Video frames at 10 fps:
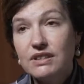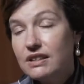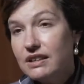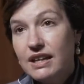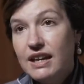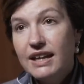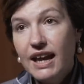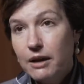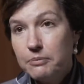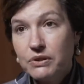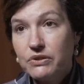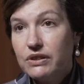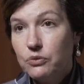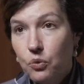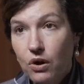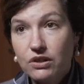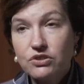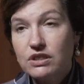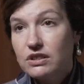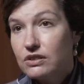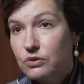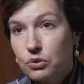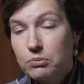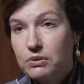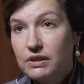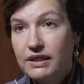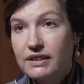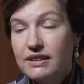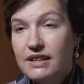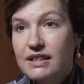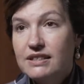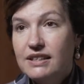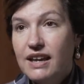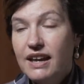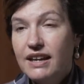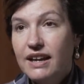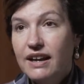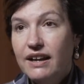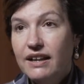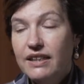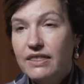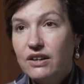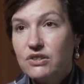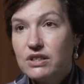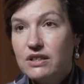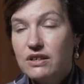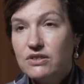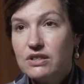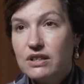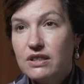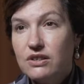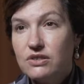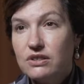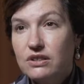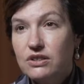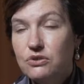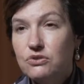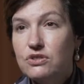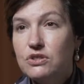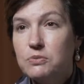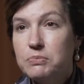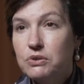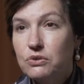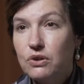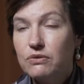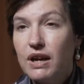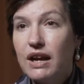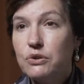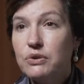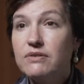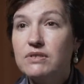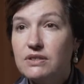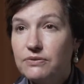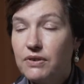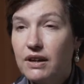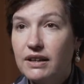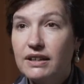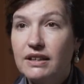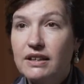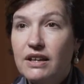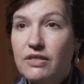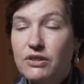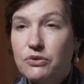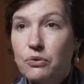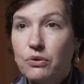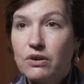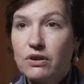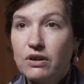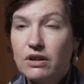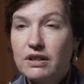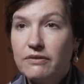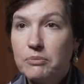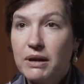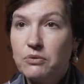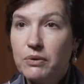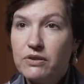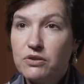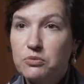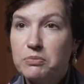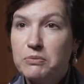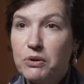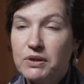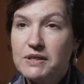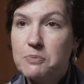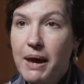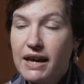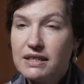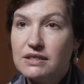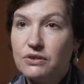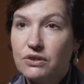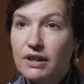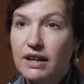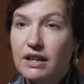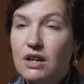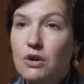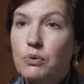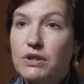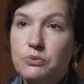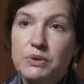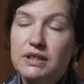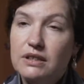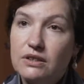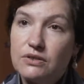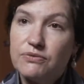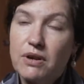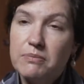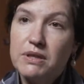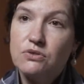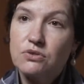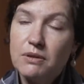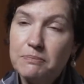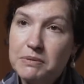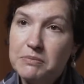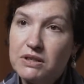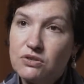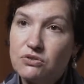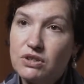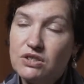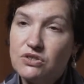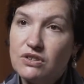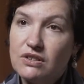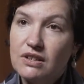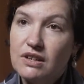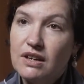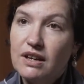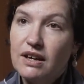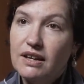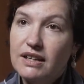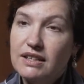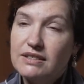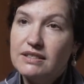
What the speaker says: in capitals in Washington or Berlin today, there's a huge dispute over how you even define this order, never mind whether you bemoan its passing or not. What you would hear from the Trump administration is